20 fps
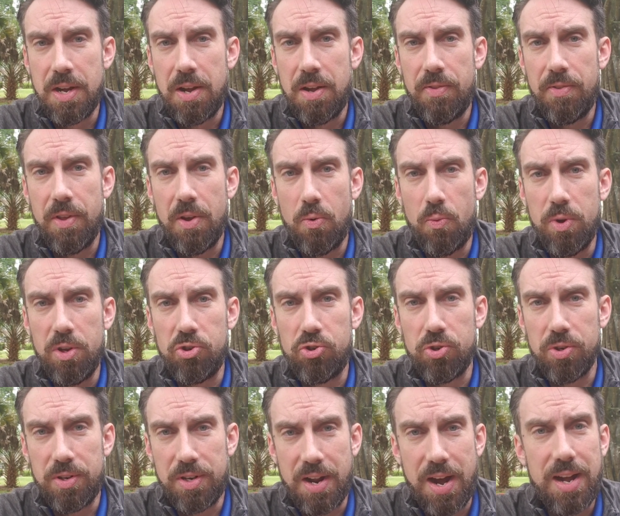that we
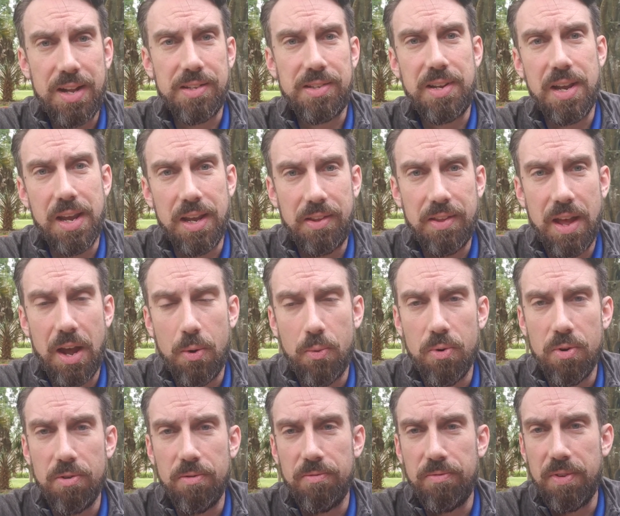should not take that
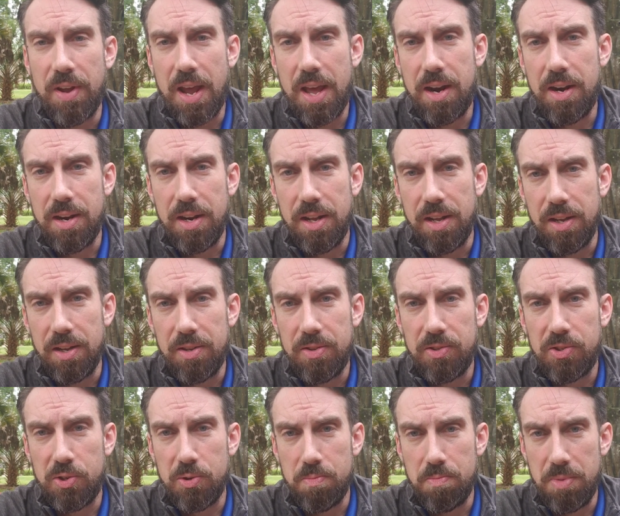word vanity
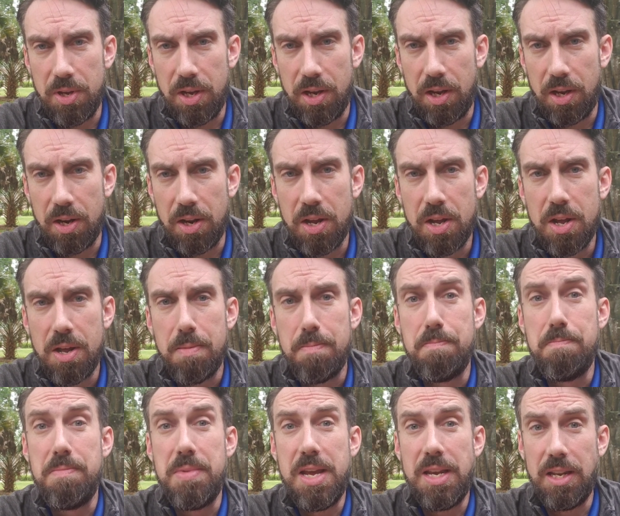to mean
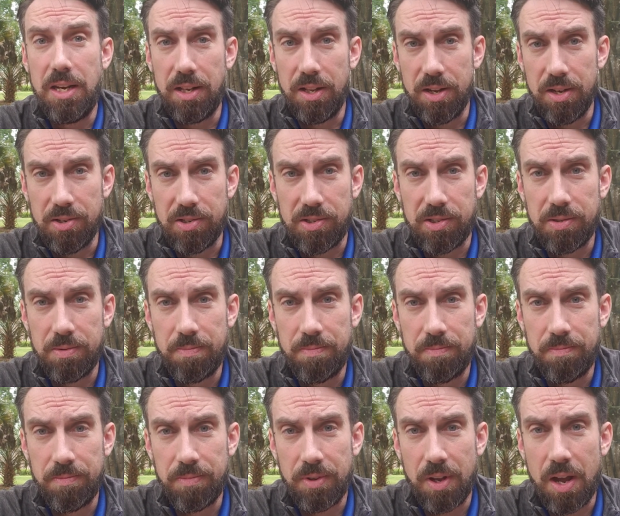meaningless.
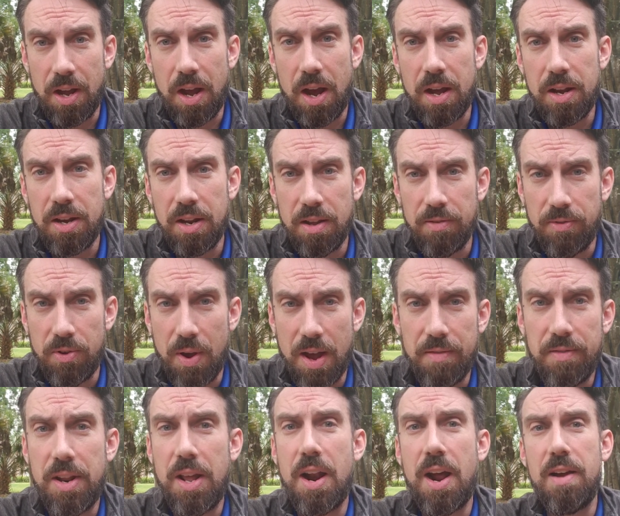Okay? If you have
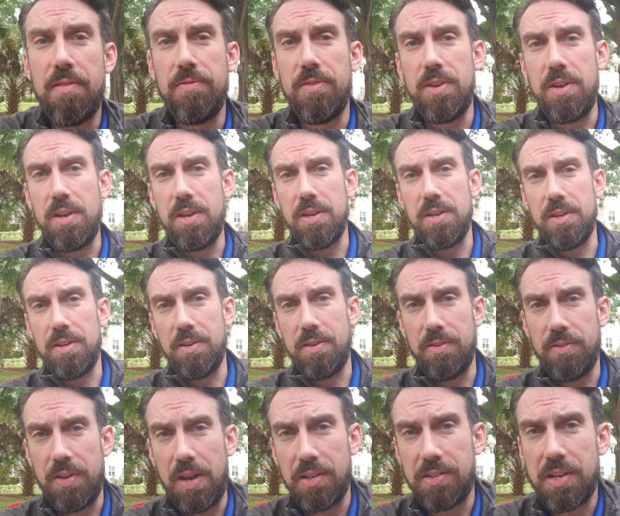an NIV,
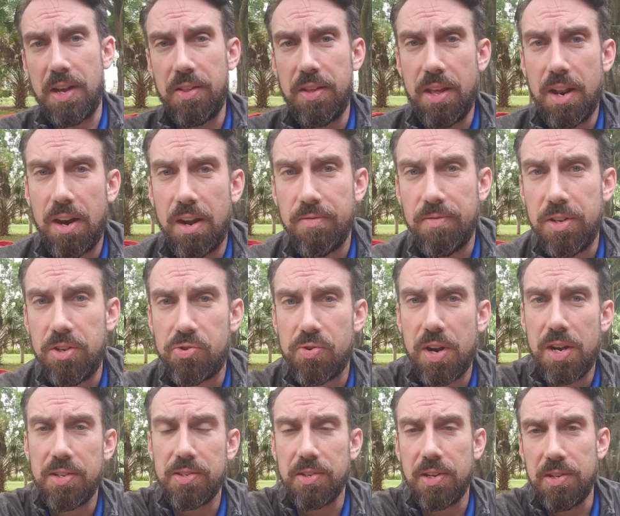that's how the NIV
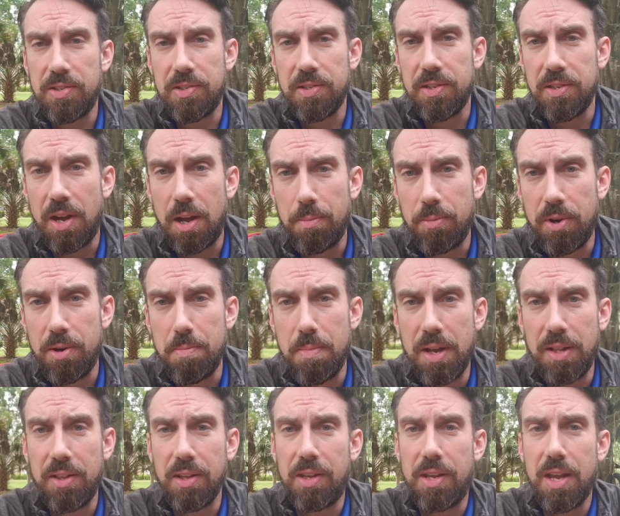translates it. I'm going to
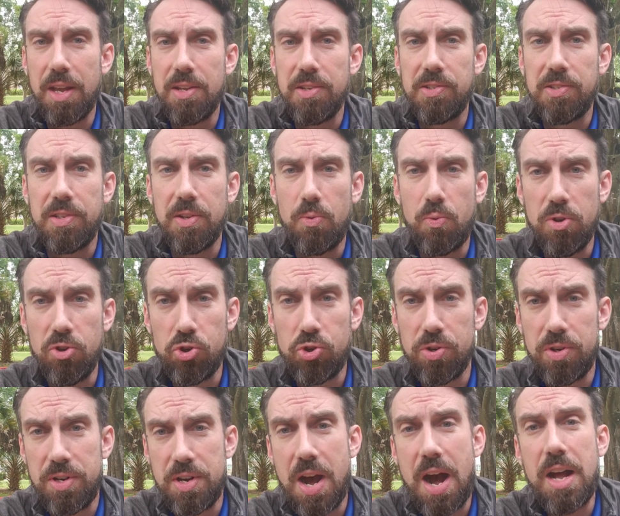make the case that we
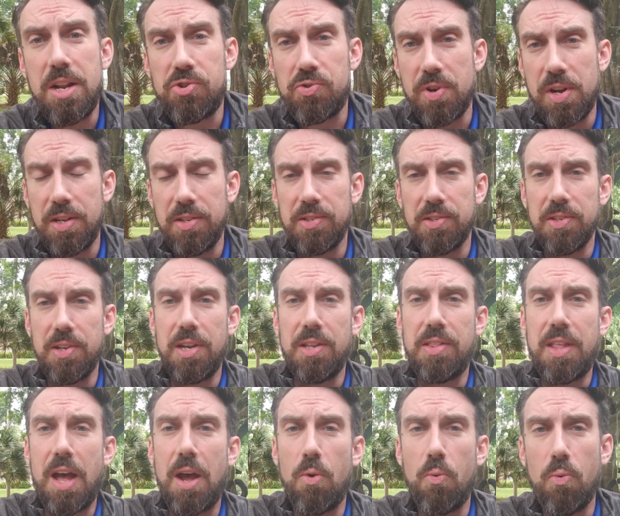should not translate
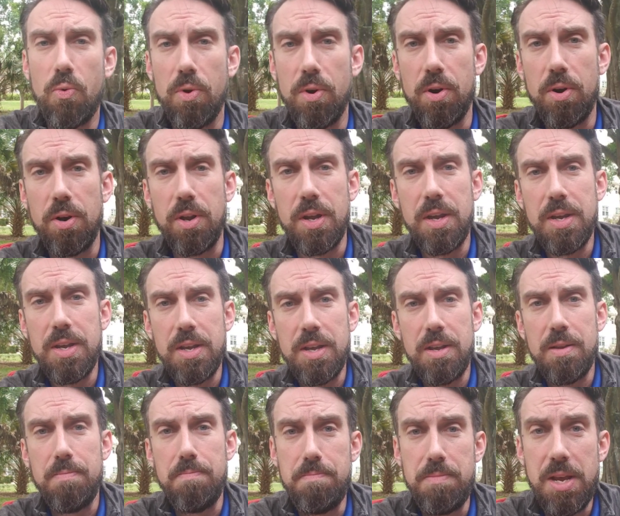that word
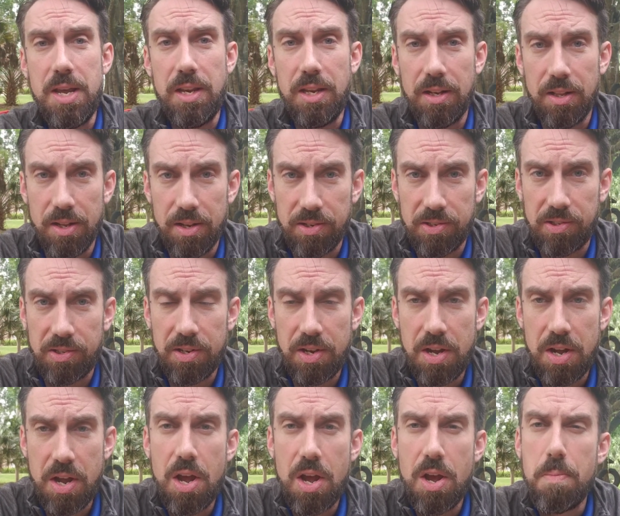meaningless.
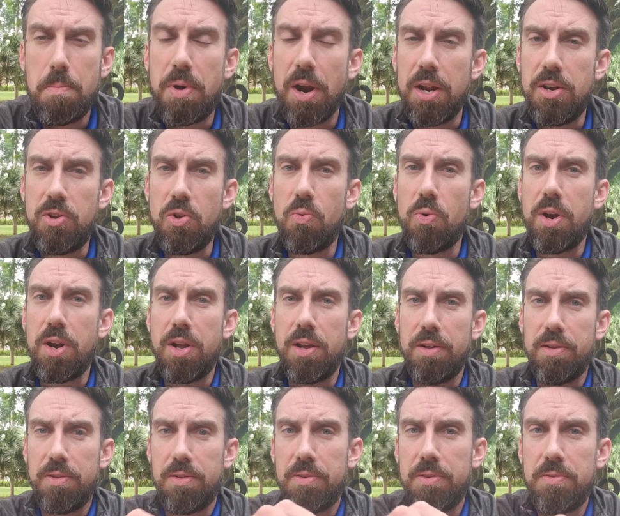But I do want to
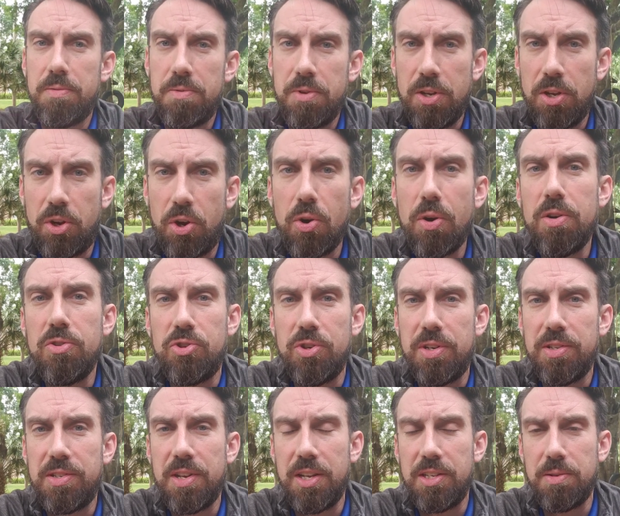encourage you to
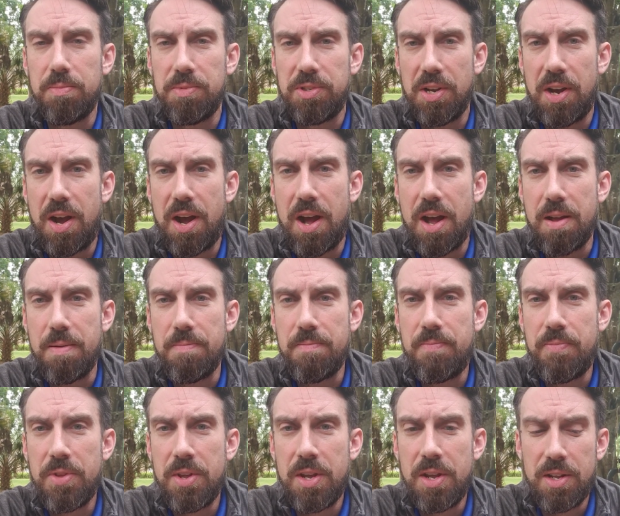take some time
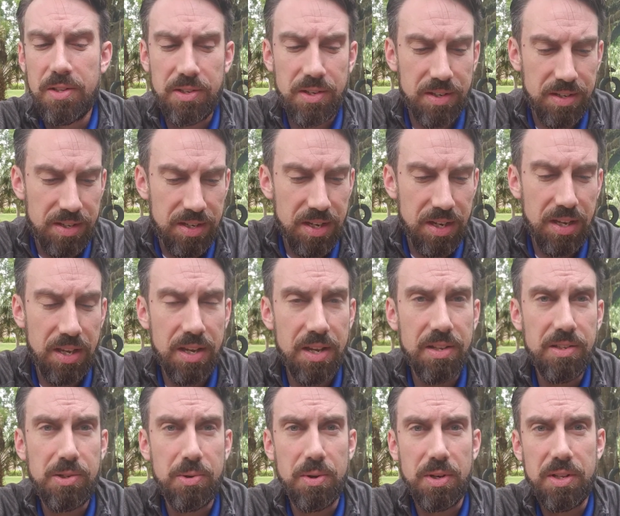to dig
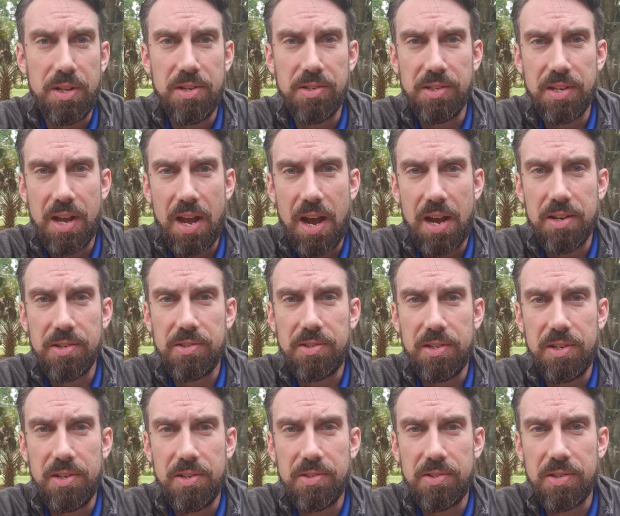into
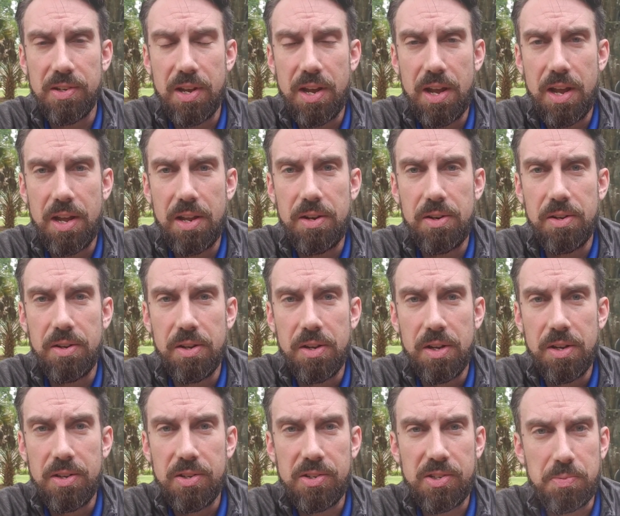Ecclesiastes and
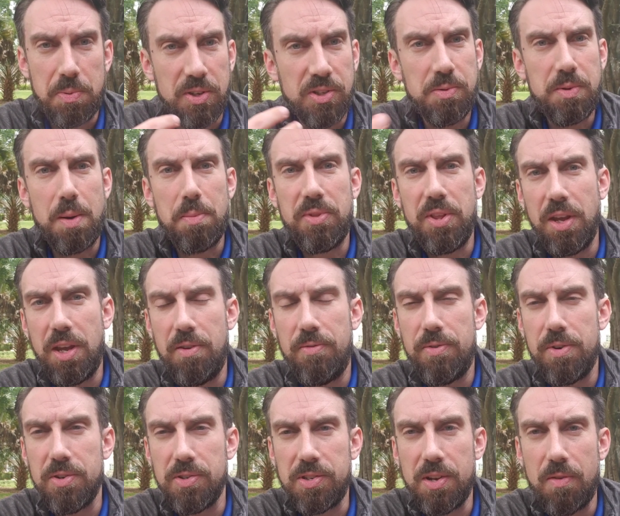spend some time thinking for
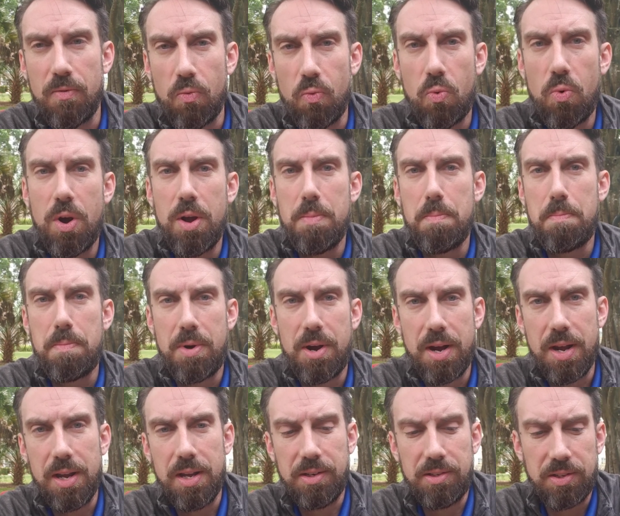yourself, what
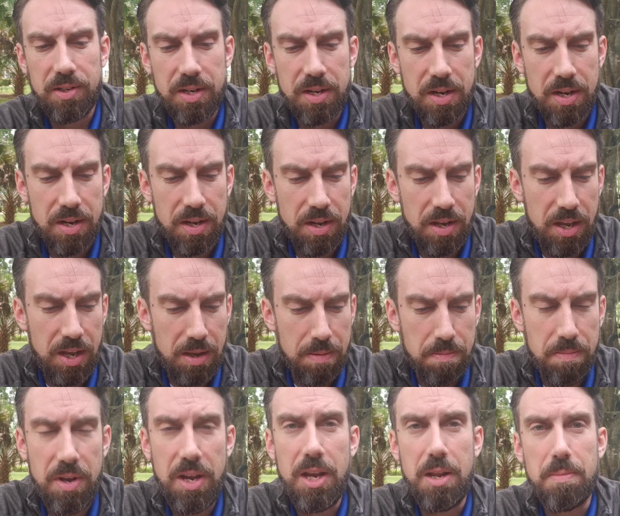might he
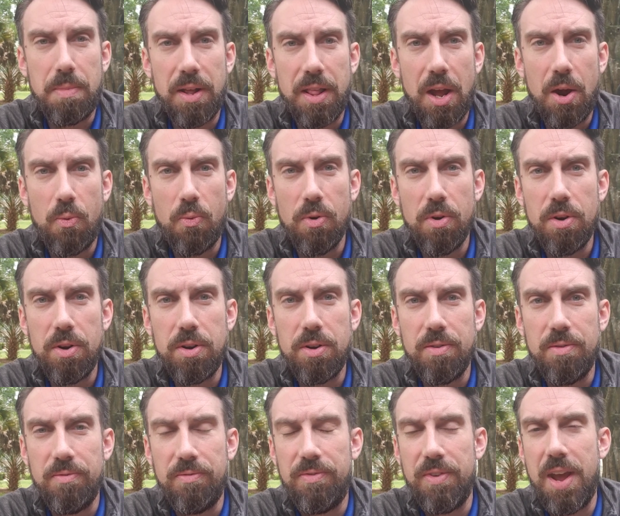mean by that word
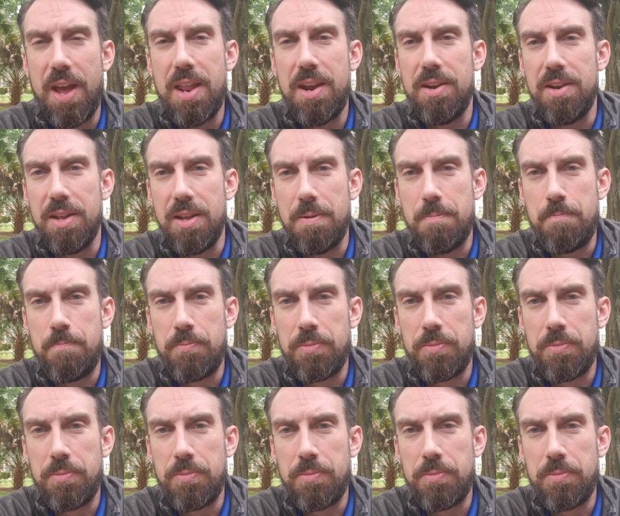vanity?